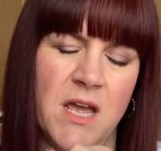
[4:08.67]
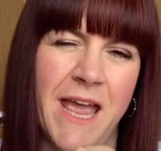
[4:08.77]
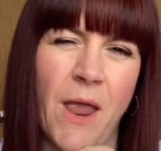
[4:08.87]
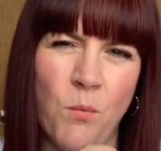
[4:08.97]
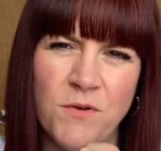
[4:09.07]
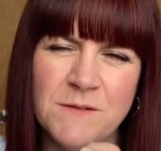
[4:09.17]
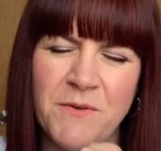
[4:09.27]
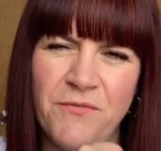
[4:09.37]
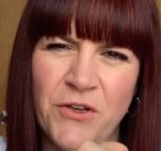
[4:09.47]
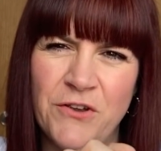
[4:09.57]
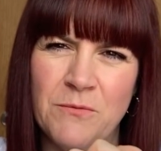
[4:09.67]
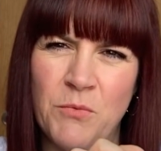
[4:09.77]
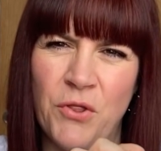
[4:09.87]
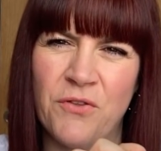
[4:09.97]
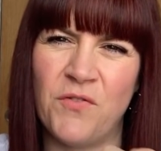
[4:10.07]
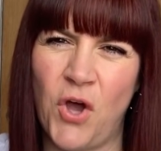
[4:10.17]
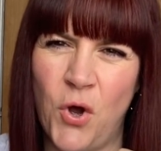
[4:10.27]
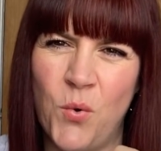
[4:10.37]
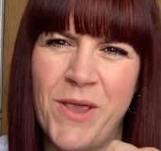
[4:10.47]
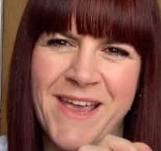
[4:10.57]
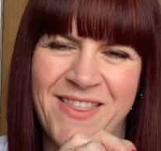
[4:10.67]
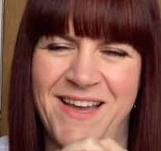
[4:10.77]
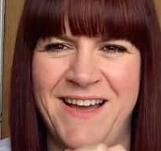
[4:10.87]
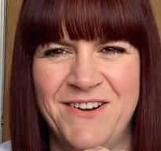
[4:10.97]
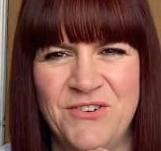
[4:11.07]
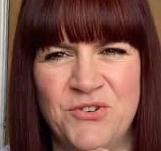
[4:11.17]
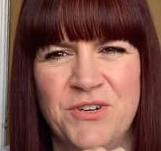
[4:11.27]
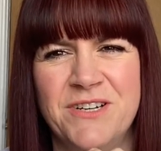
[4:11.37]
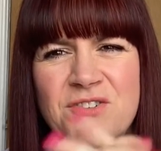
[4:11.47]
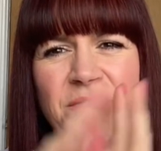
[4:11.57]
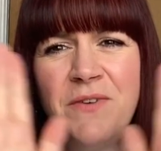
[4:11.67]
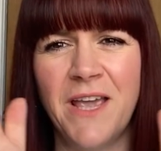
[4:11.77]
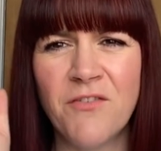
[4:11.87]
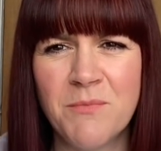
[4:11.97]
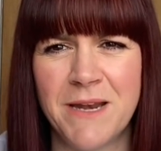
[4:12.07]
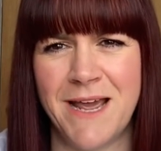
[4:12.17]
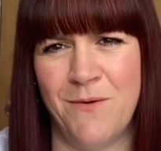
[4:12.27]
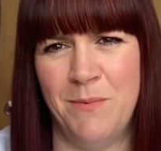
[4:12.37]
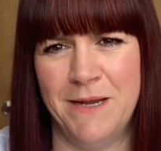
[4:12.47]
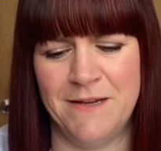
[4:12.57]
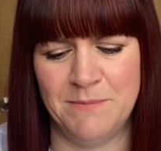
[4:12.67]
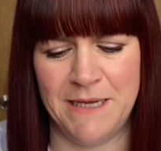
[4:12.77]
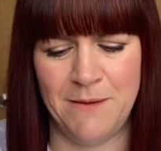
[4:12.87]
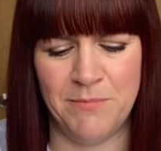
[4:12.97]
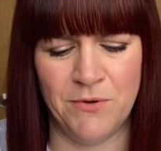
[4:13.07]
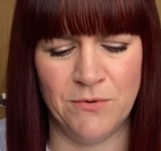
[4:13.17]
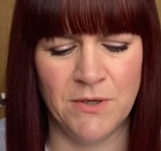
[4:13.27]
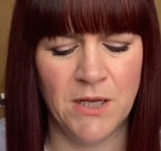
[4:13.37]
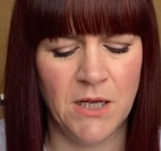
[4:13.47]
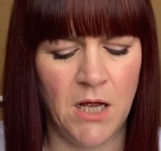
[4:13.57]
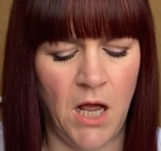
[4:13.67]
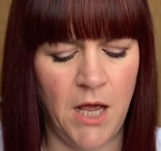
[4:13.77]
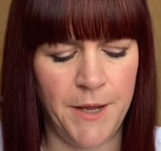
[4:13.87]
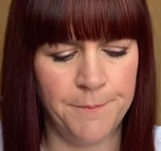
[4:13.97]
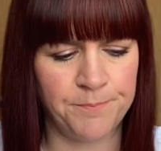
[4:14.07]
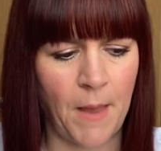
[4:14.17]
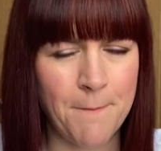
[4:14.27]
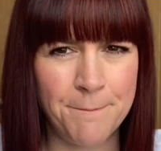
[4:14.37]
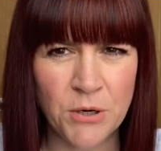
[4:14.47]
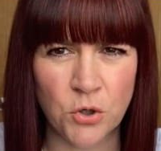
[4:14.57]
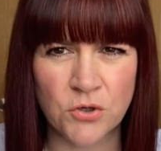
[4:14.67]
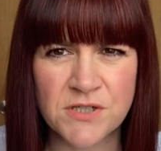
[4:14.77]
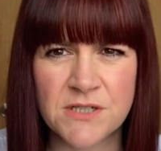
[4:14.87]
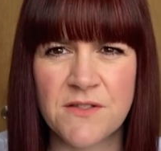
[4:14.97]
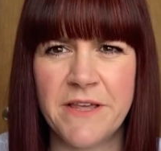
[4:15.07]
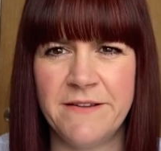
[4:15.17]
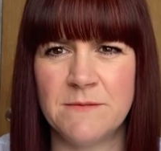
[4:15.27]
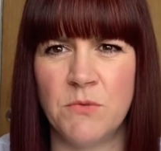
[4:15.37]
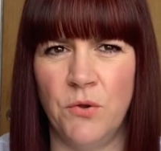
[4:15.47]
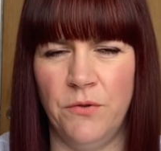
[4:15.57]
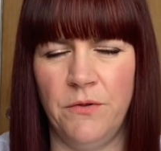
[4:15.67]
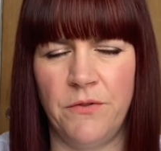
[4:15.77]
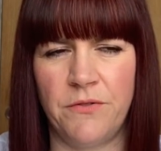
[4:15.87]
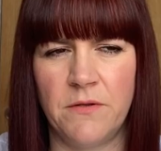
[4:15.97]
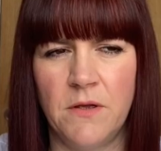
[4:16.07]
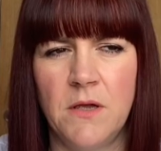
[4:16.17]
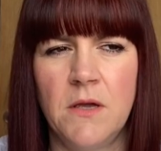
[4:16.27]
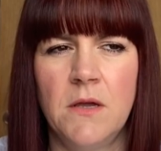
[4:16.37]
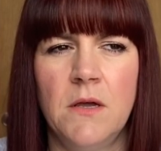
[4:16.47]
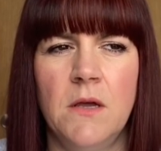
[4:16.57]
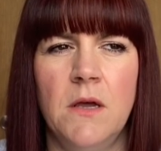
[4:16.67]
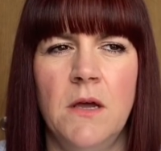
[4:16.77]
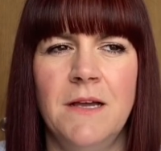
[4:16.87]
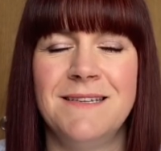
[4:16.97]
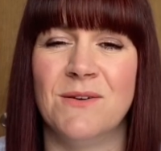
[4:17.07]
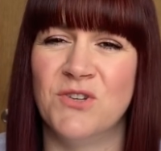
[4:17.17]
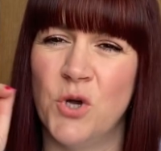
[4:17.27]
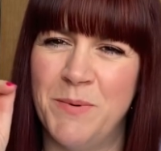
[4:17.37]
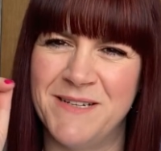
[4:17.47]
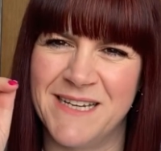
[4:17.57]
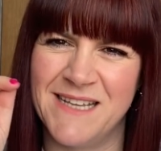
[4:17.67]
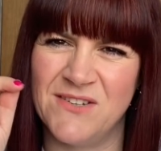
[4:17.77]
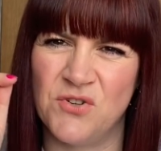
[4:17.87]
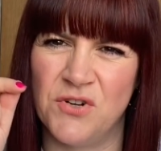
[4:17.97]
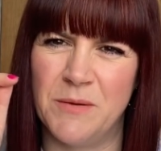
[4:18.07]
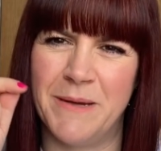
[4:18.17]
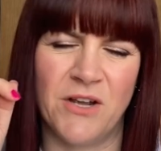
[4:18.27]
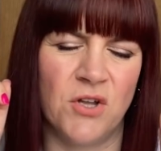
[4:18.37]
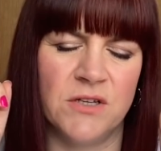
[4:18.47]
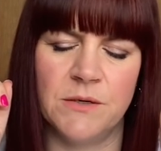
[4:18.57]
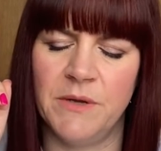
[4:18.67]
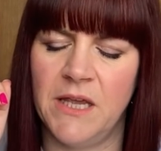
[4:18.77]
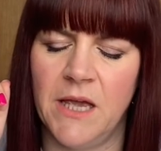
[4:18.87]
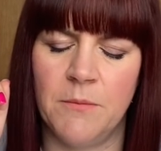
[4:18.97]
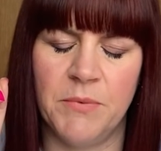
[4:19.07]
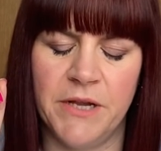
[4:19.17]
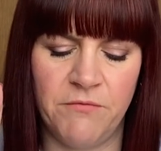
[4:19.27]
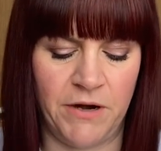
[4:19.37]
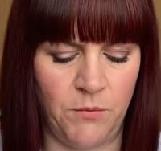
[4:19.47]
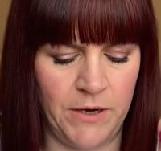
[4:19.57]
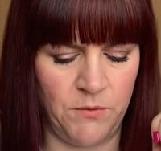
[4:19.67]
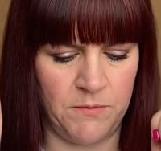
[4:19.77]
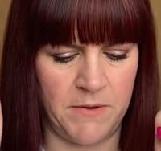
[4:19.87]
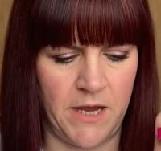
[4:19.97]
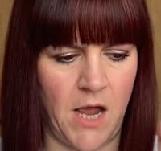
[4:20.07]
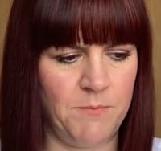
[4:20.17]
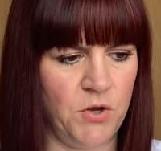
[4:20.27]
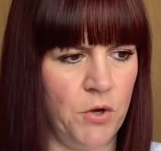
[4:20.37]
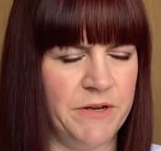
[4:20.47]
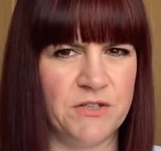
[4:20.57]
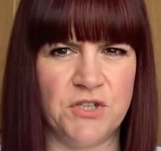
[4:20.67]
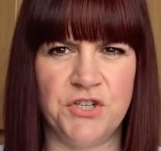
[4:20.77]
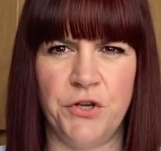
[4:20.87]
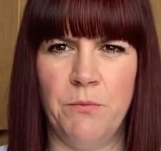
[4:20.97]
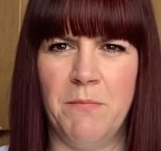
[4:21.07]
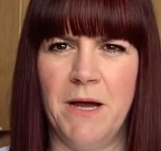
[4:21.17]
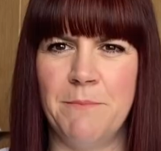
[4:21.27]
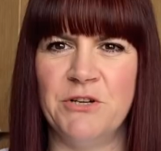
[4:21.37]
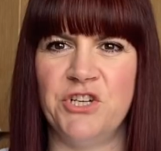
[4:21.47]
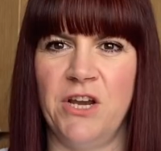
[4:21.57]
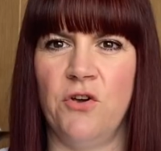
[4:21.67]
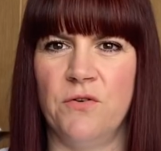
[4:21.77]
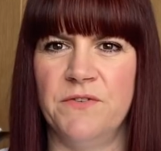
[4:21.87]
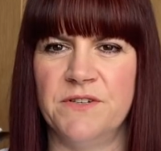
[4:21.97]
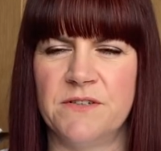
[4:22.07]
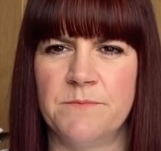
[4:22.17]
It was my first month of the whole year that I hadn't done it, so forgive me now, please, people. But this month, see, I was hoping to get this done on the bank holiday weekend, but it ran away with me. I'm going to do my machine covers.